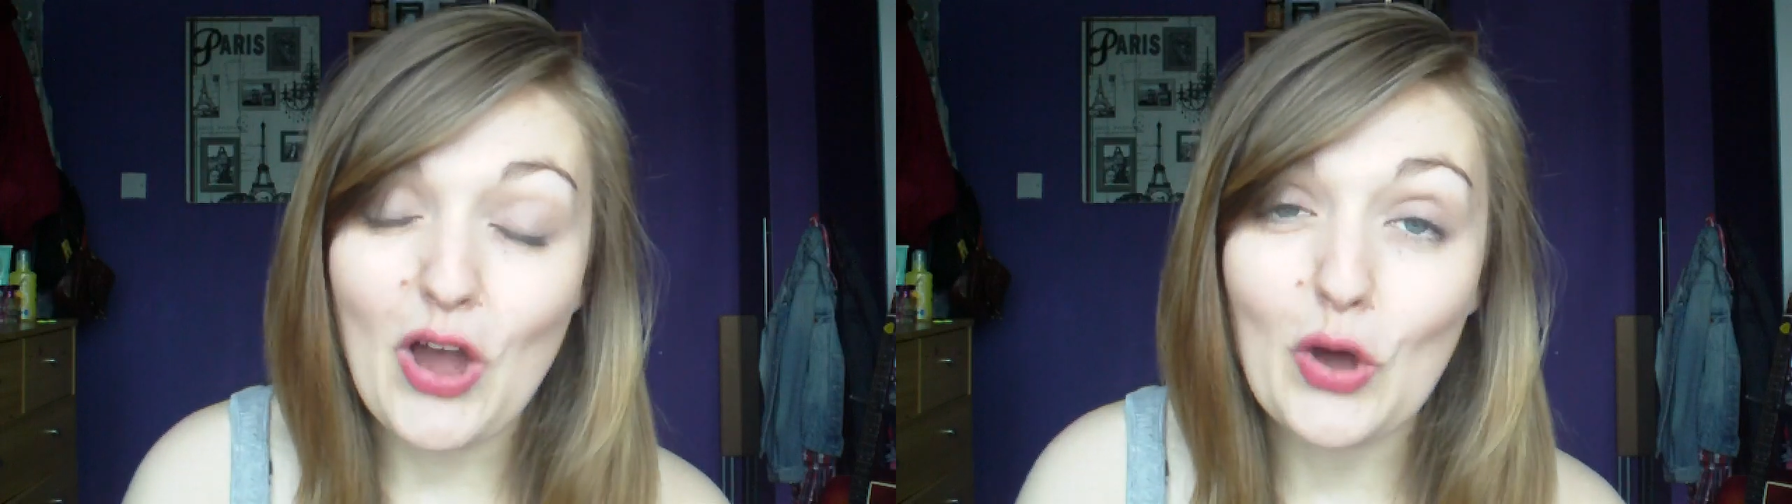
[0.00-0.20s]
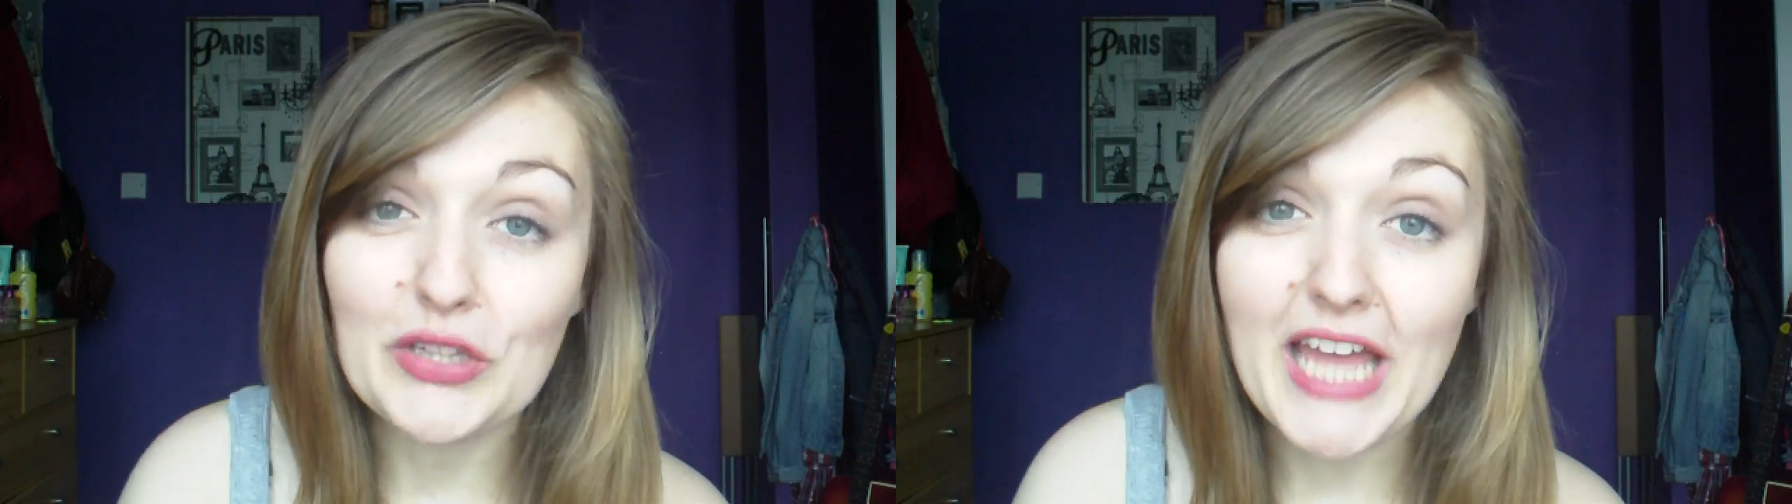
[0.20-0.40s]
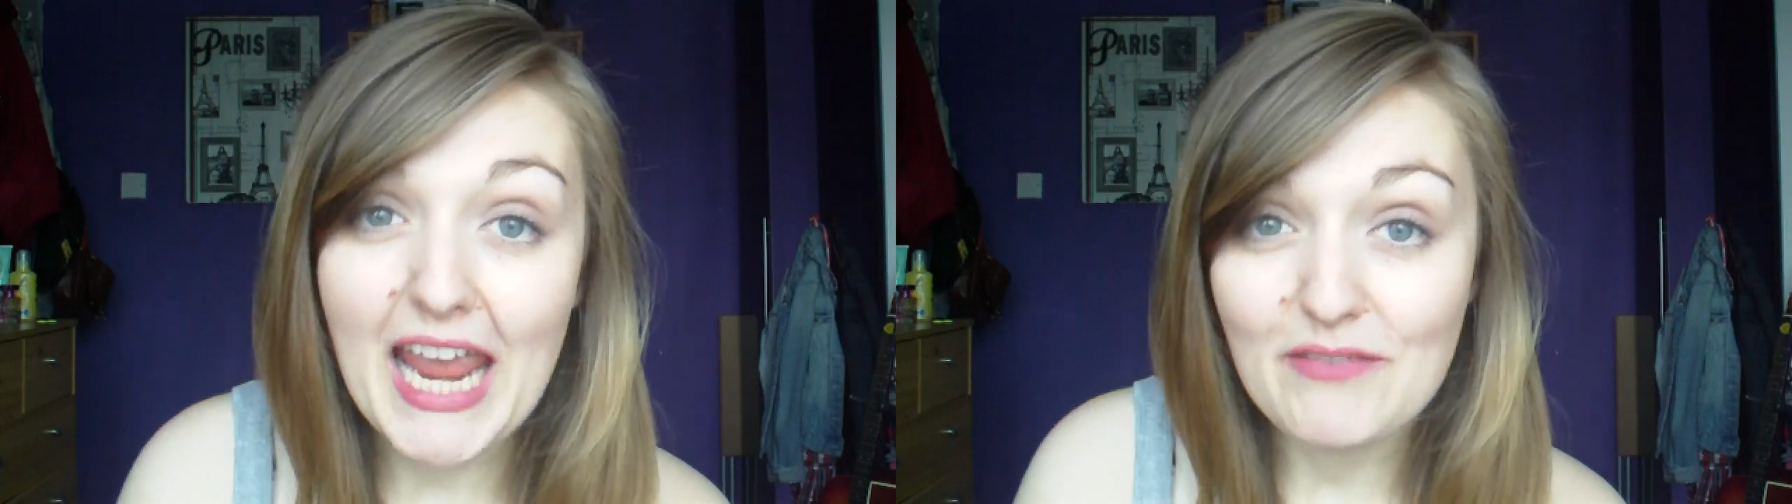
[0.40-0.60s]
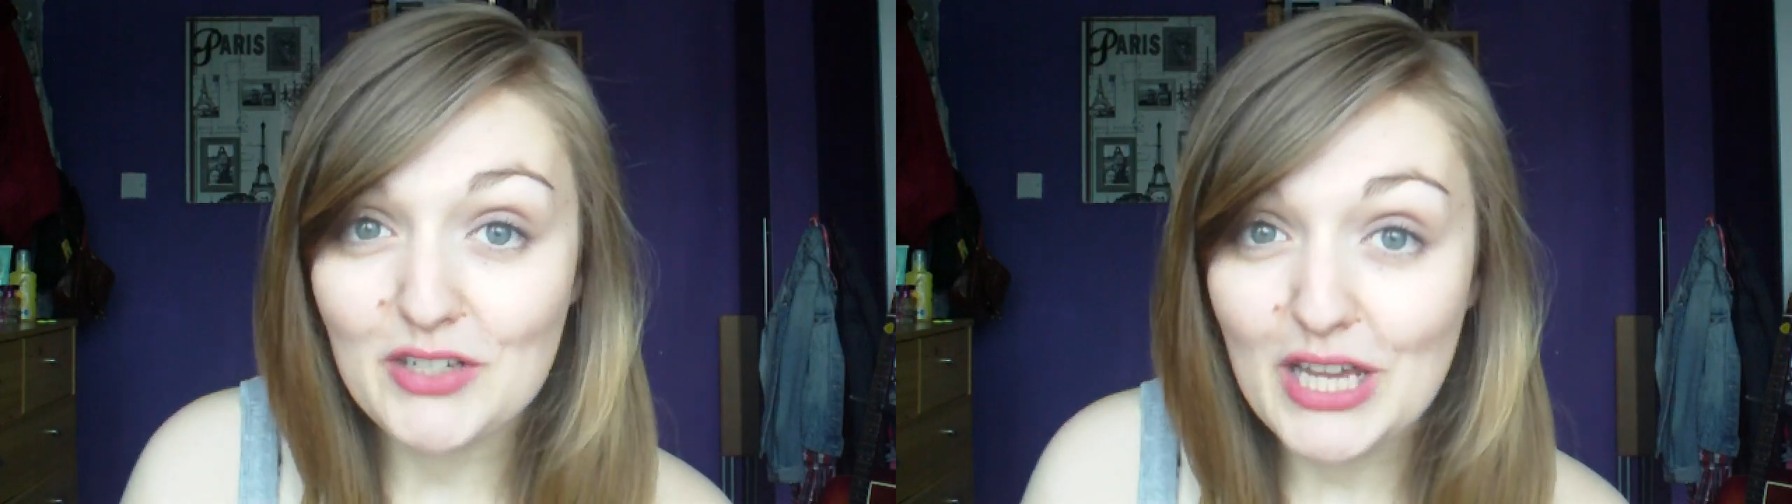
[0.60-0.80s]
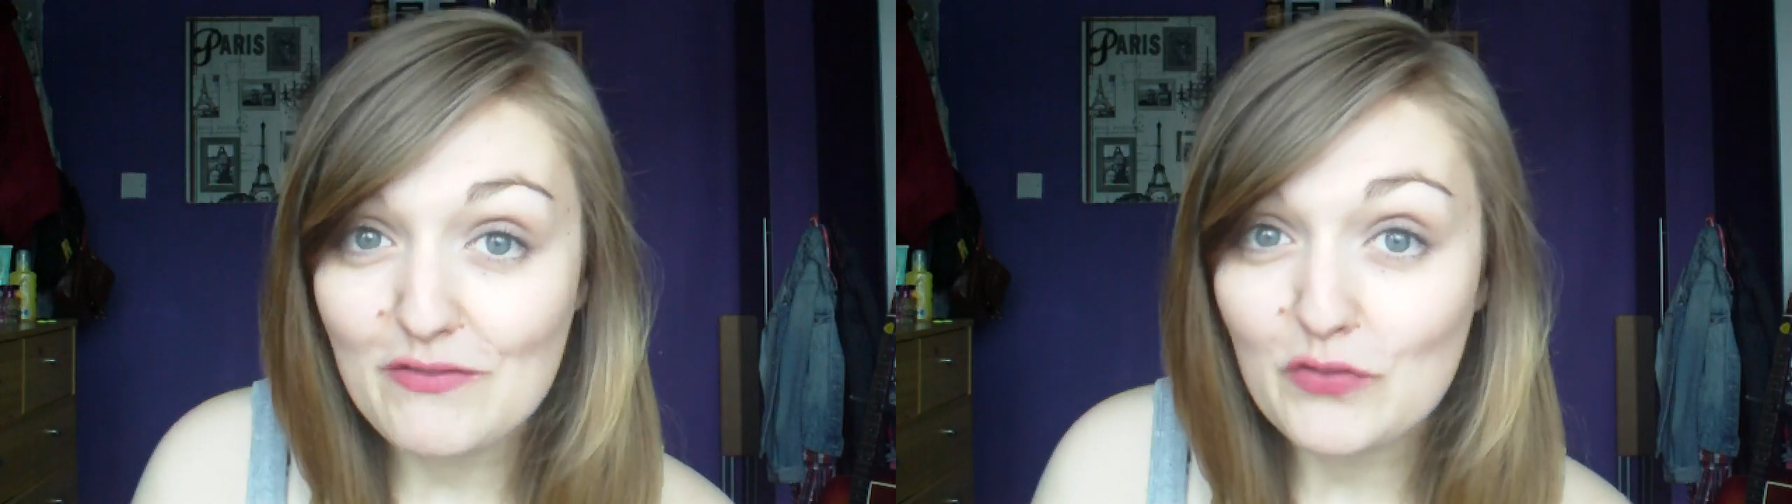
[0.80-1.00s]
on the 8th
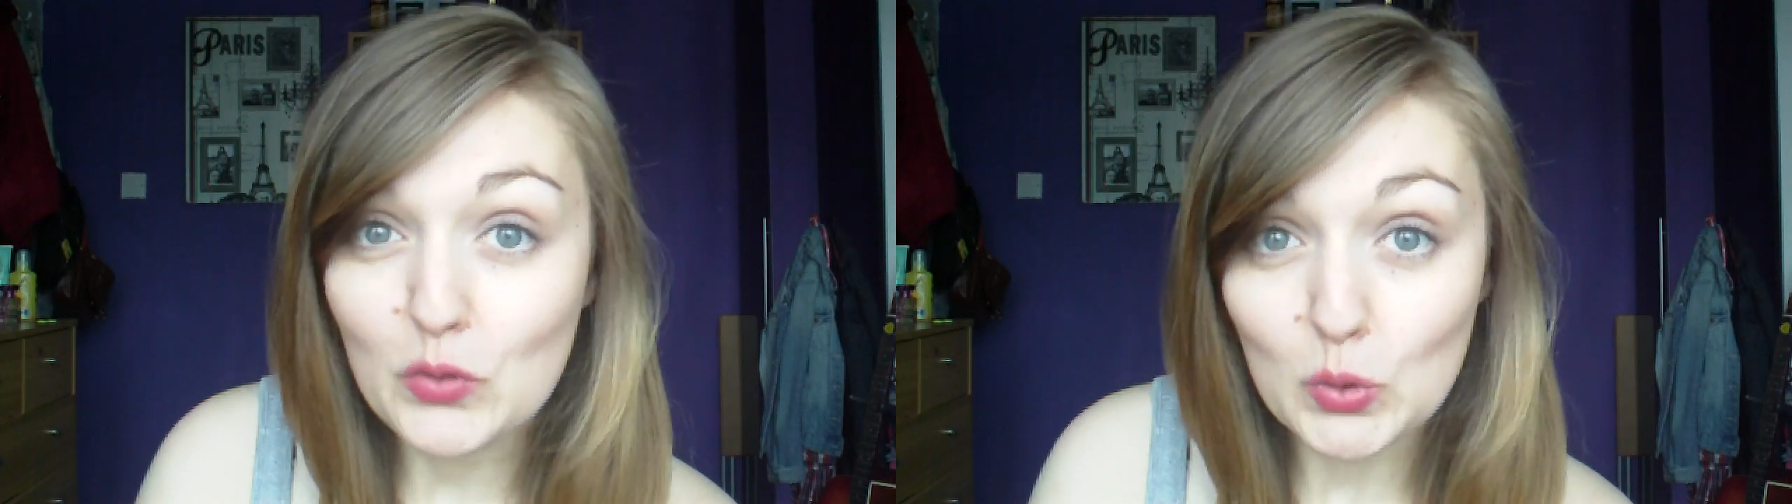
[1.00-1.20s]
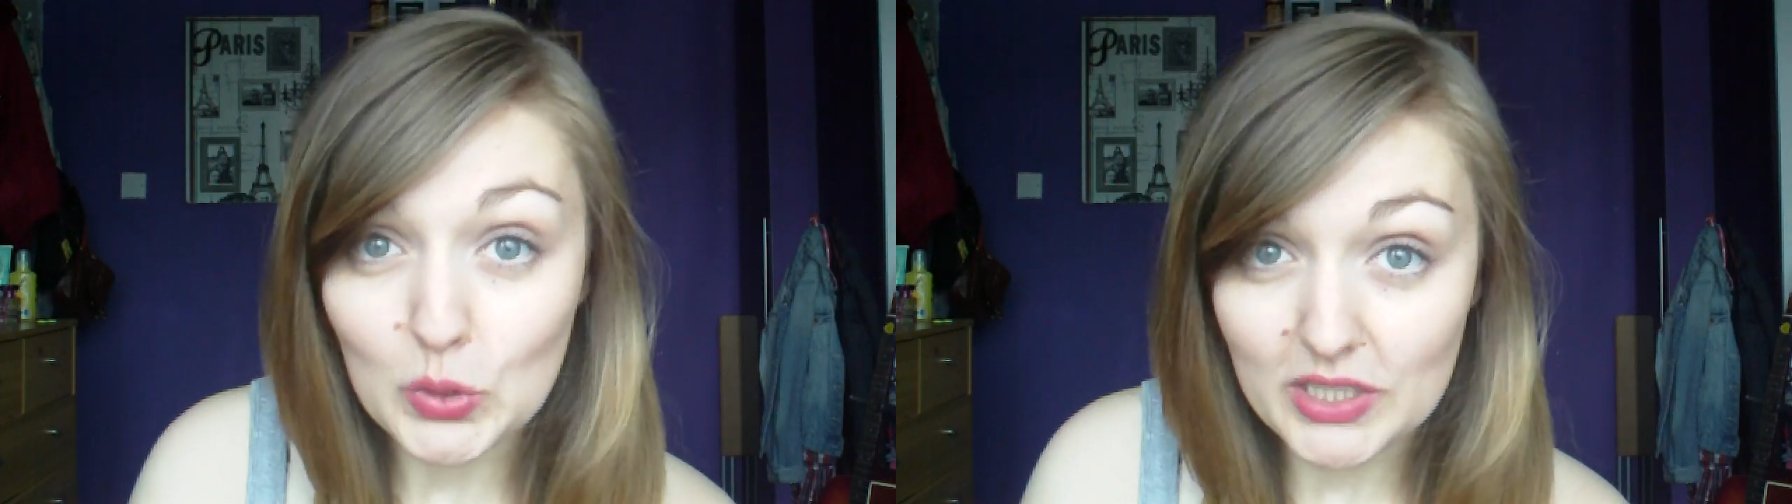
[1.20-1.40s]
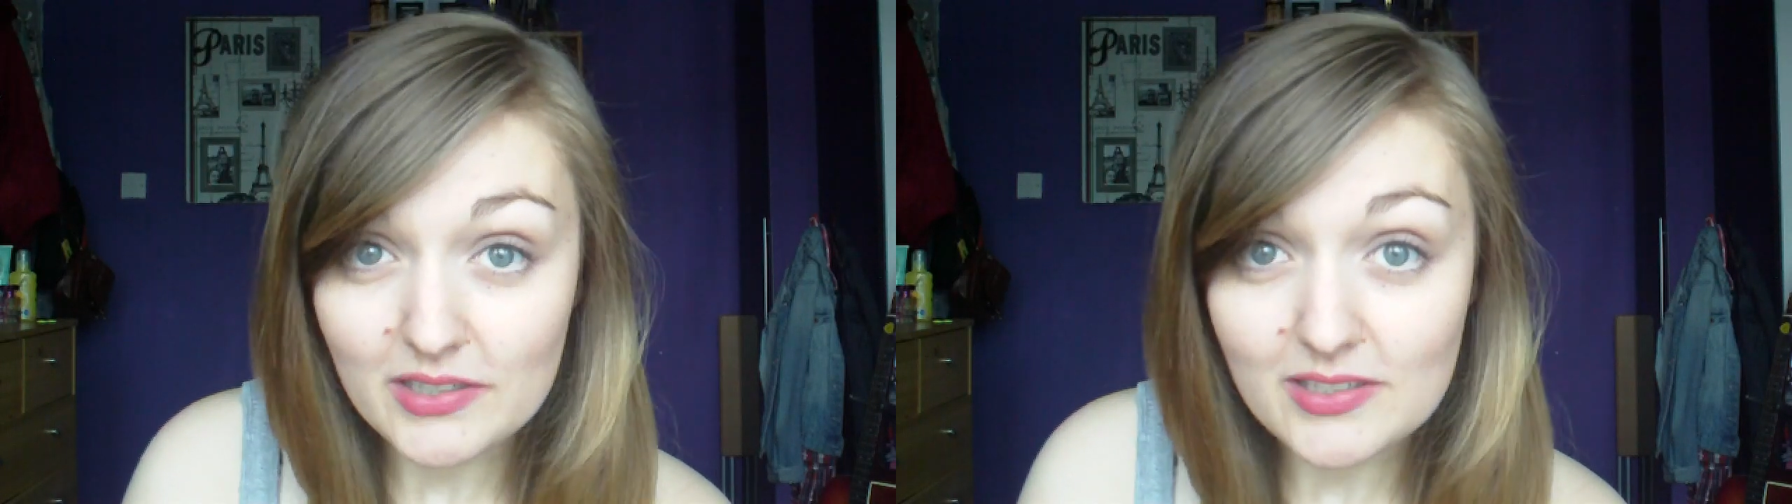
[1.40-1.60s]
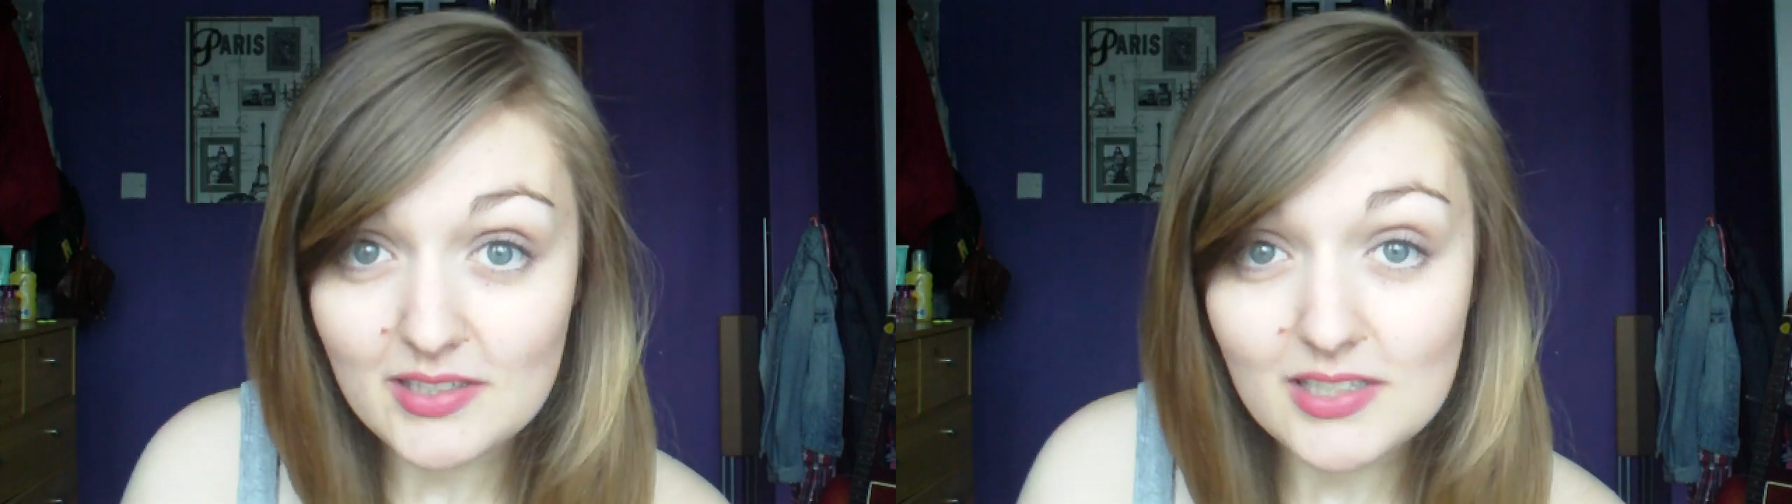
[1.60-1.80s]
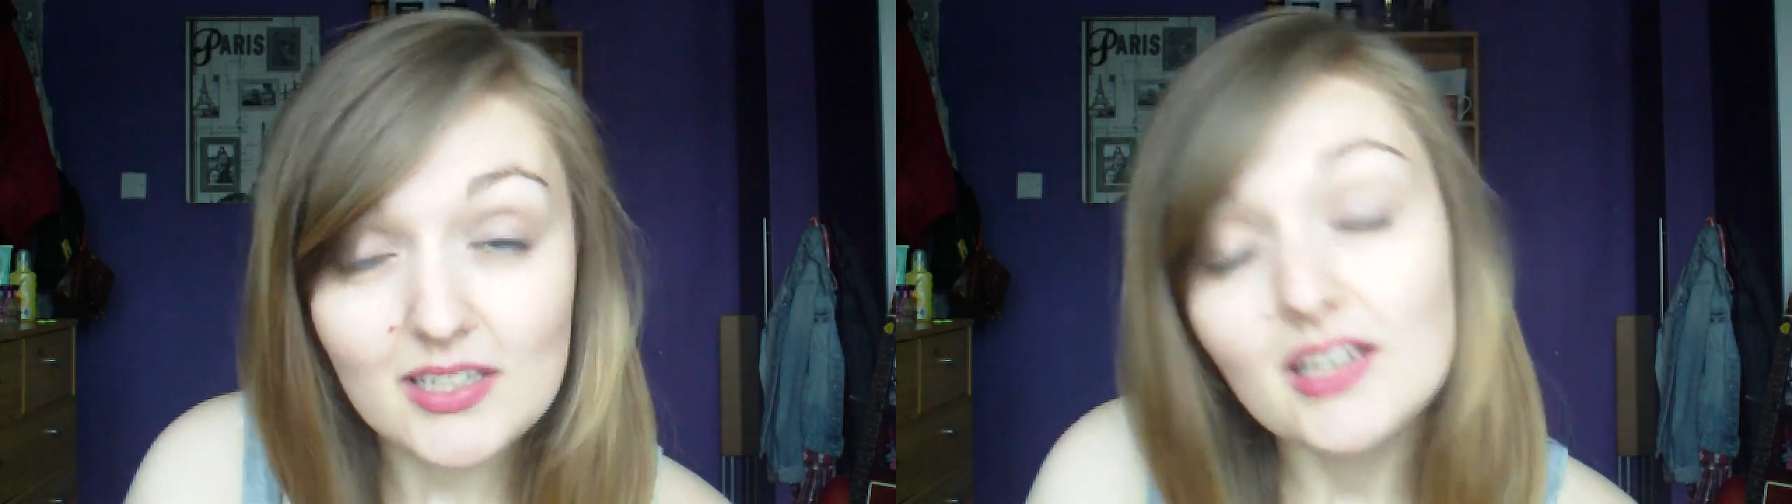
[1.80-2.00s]
and 9th of
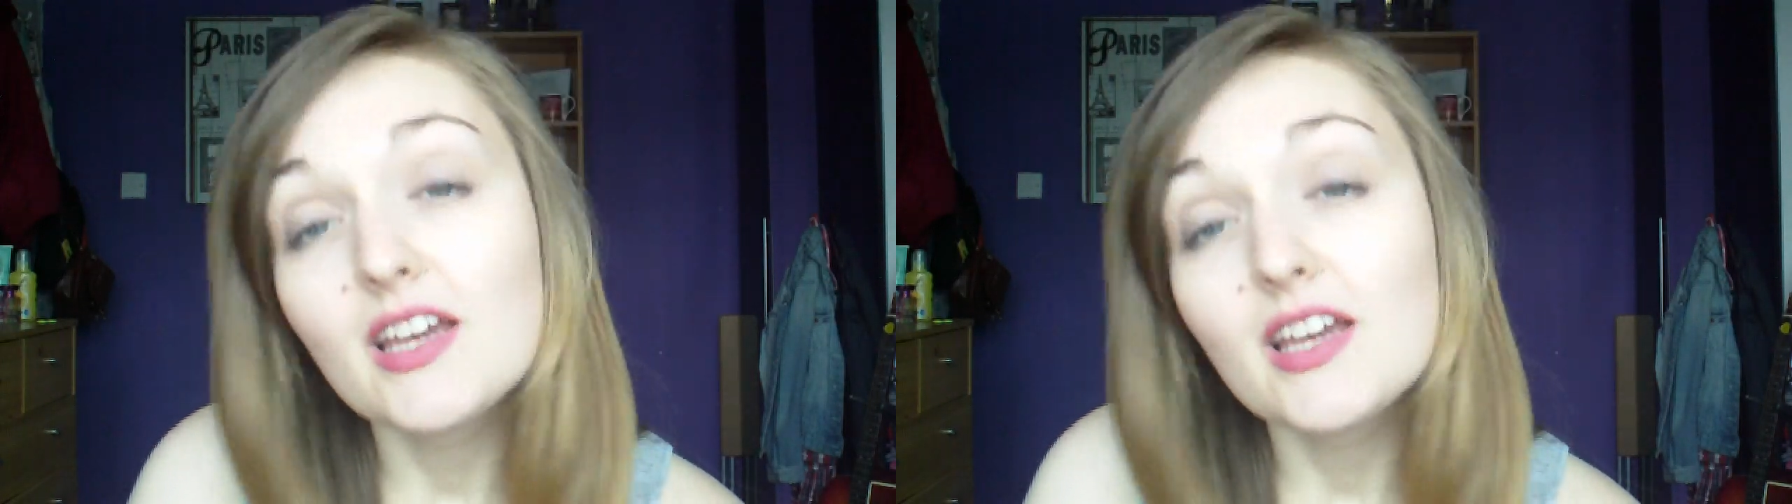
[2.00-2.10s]
August